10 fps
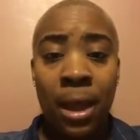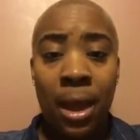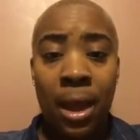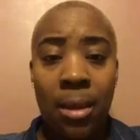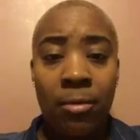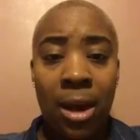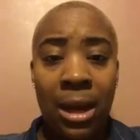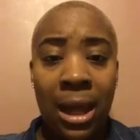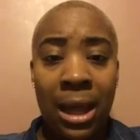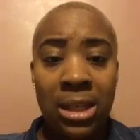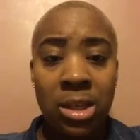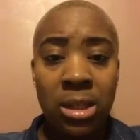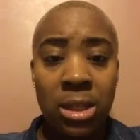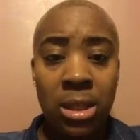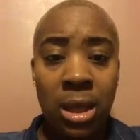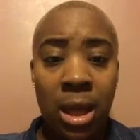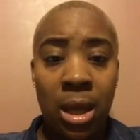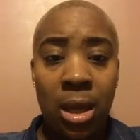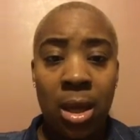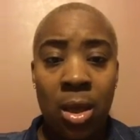um right like i start to think
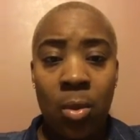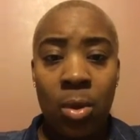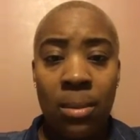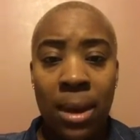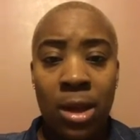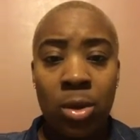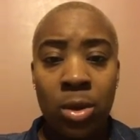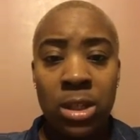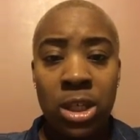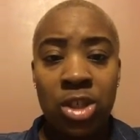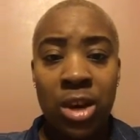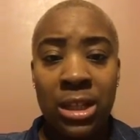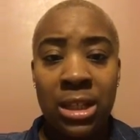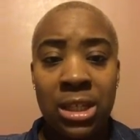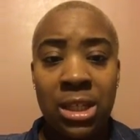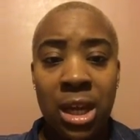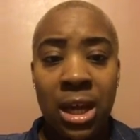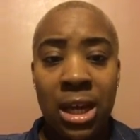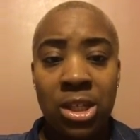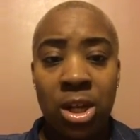what am i doing to attract these young
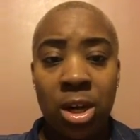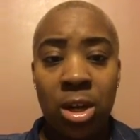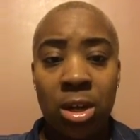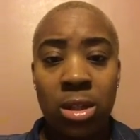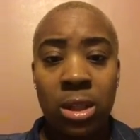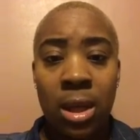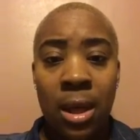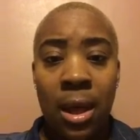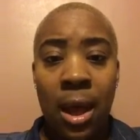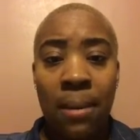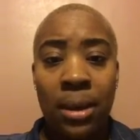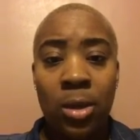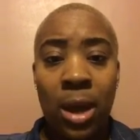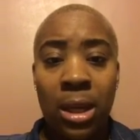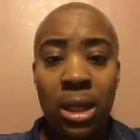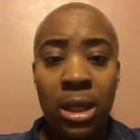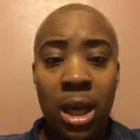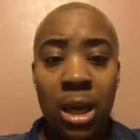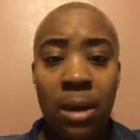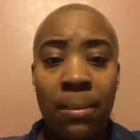ass girls i mean do i look
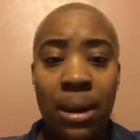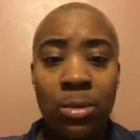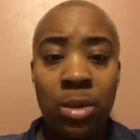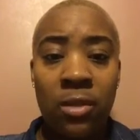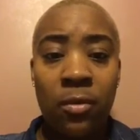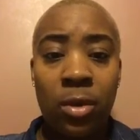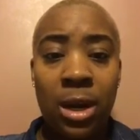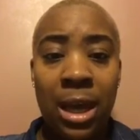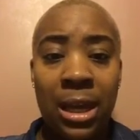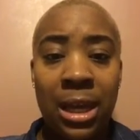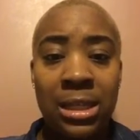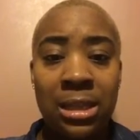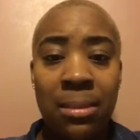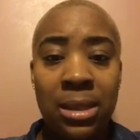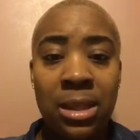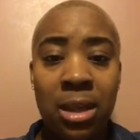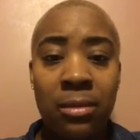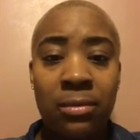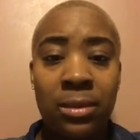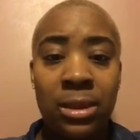younger but i'm 24 and i can't see
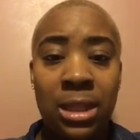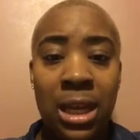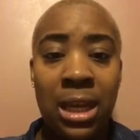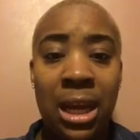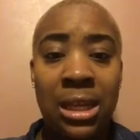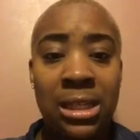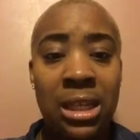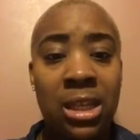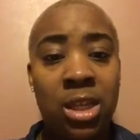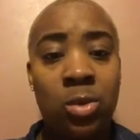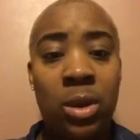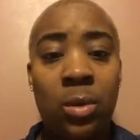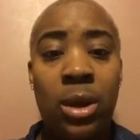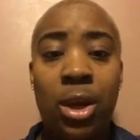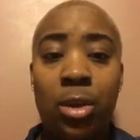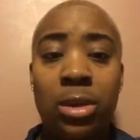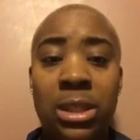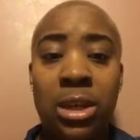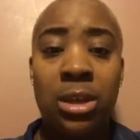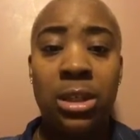myself taking an 18 to 21 year old
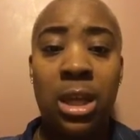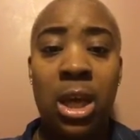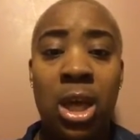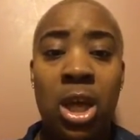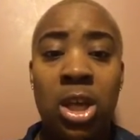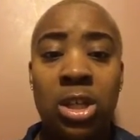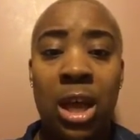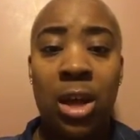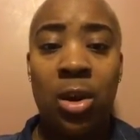seriously so i